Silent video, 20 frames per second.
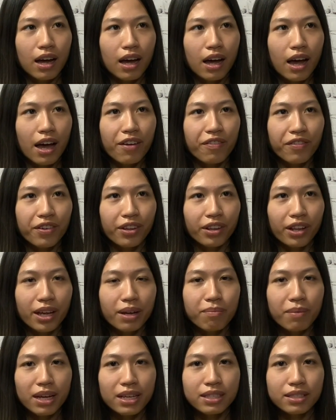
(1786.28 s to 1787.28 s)
I feel
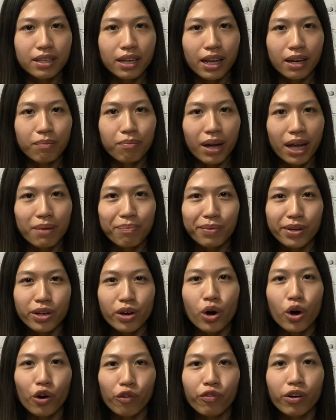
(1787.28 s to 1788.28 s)
like my skin might be
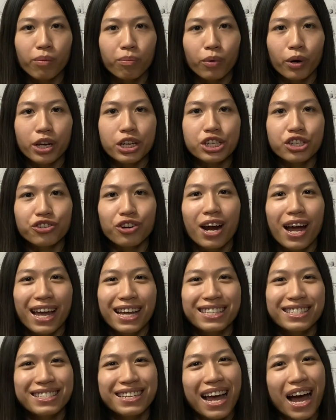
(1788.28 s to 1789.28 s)
over
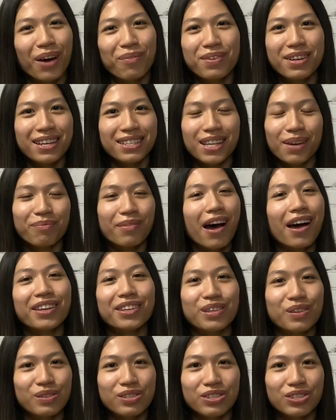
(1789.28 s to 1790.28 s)
moisturized now because I'm not
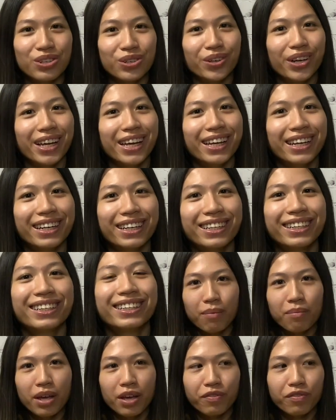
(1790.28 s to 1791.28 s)
used to it.
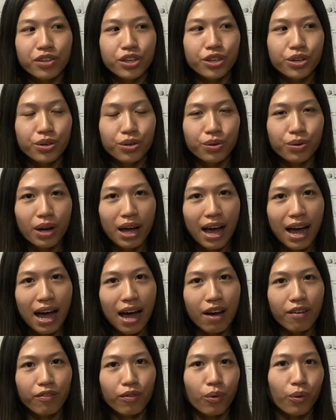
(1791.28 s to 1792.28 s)
If you
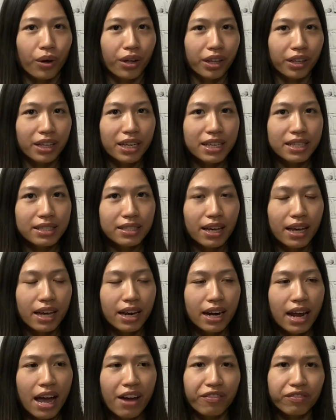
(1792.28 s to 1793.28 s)
have oily
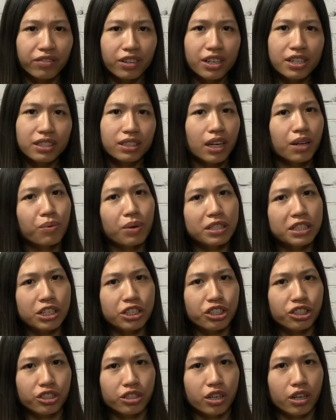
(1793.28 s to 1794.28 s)
skin, at first I wasn't
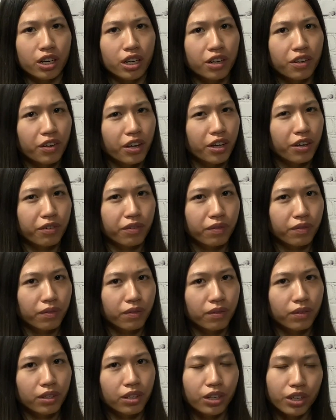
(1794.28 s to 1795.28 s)
sure if
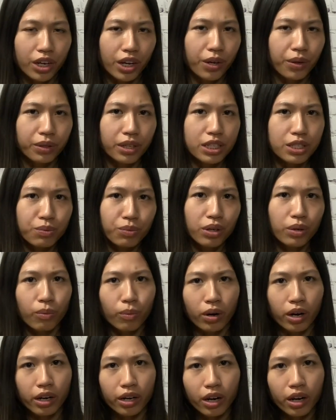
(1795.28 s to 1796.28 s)
you know, this would
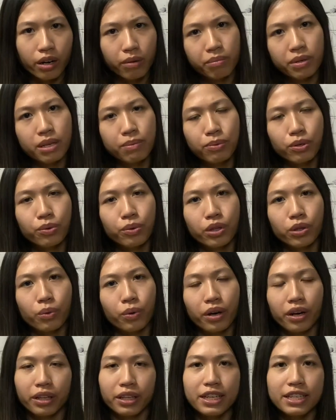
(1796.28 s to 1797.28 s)
work on people with
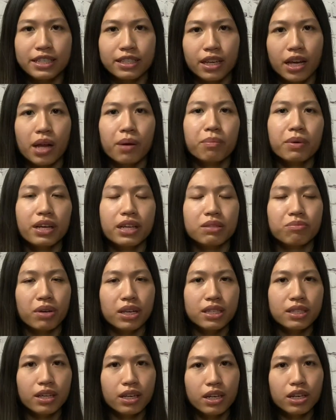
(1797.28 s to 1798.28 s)
oily skin because my
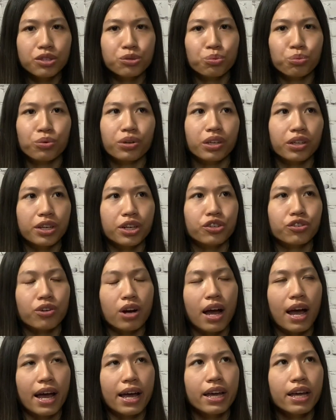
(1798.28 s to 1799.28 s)
skin is really
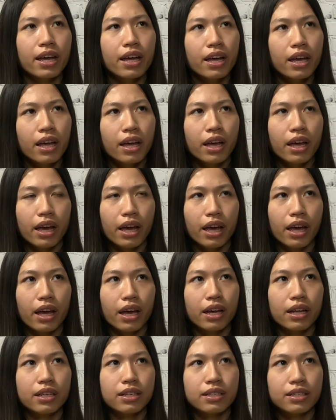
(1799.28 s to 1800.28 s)
dry
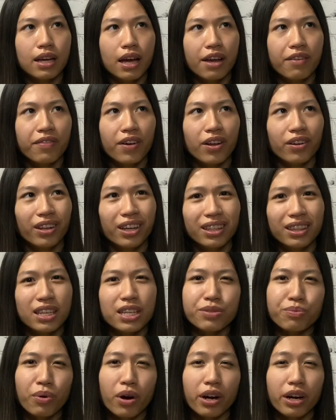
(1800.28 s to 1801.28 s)
and I felt like
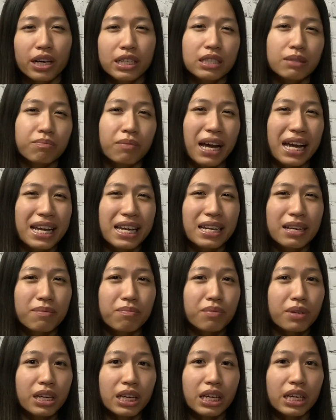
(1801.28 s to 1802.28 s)
these products might
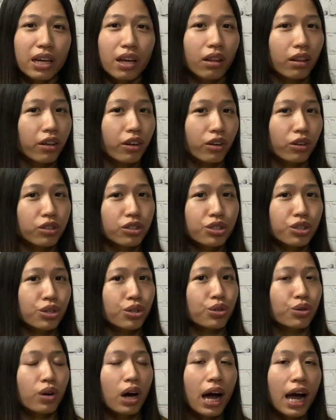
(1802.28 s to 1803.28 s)
be a little
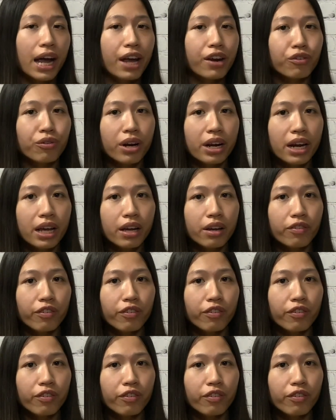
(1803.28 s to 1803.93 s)
too hydrating